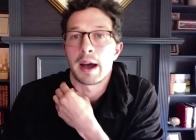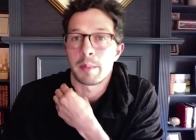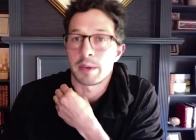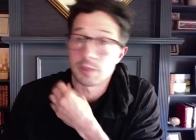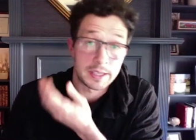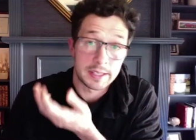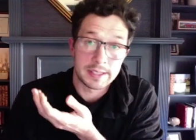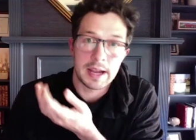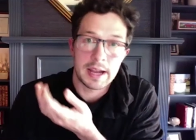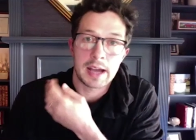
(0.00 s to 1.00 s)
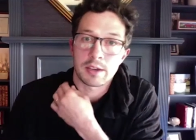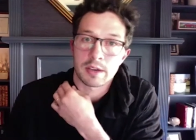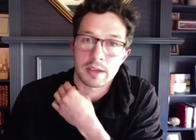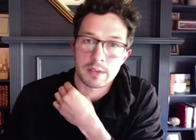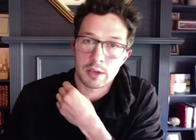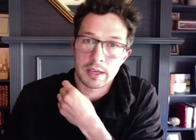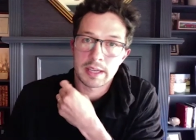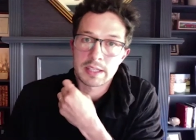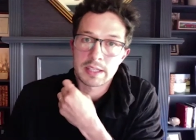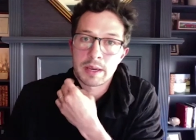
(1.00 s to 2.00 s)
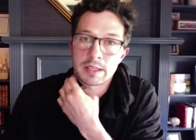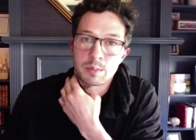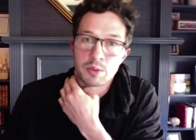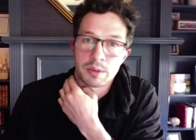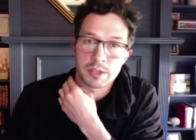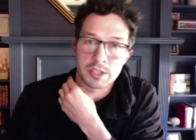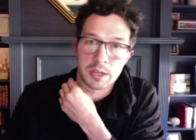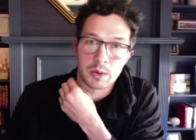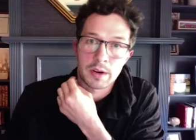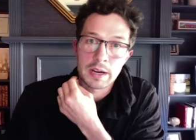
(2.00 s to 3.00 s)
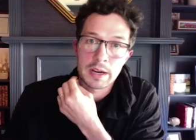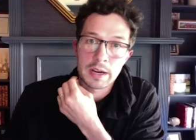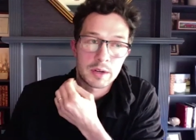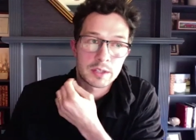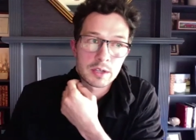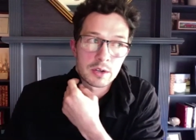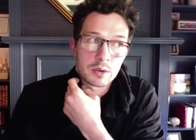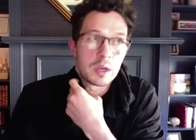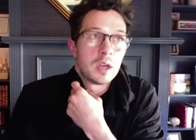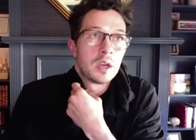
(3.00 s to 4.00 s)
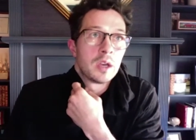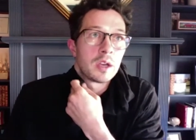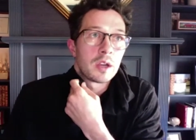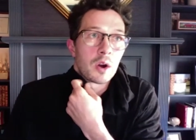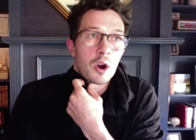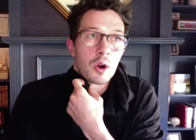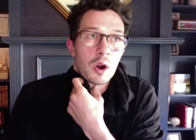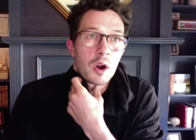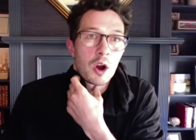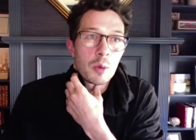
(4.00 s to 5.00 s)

Houston, it's not. You can get space pretty much anywhere and everywhere. So, our